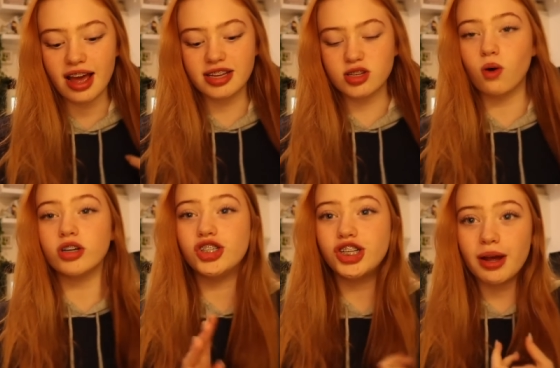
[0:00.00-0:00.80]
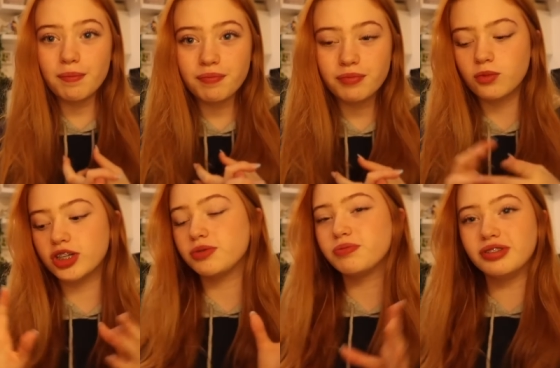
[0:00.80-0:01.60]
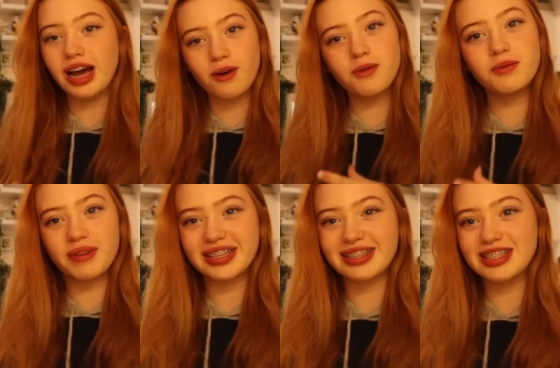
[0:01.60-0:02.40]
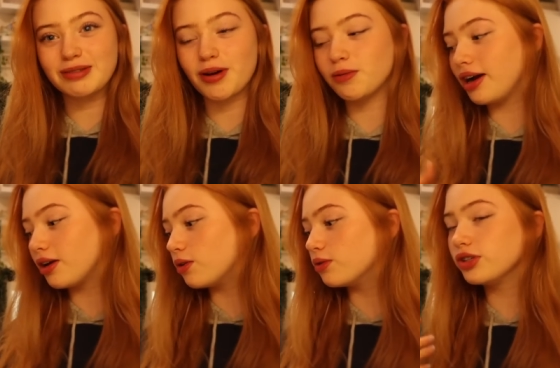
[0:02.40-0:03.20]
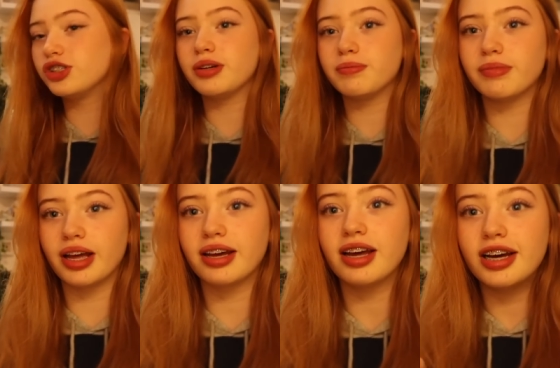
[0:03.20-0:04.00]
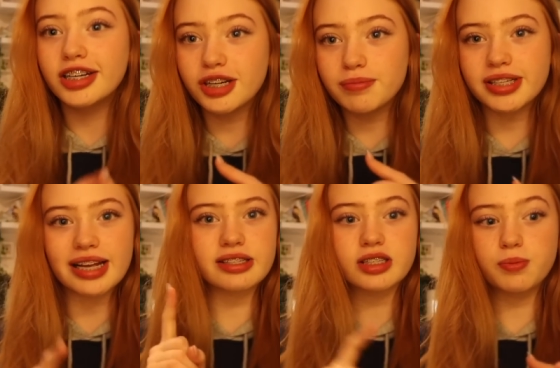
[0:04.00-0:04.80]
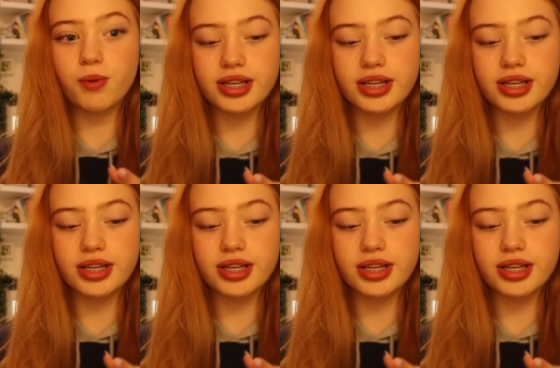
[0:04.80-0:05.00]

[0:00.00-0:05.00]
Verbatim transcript: It's got a gym, which now will make sense about why I got all the gym, like gym sets and sporty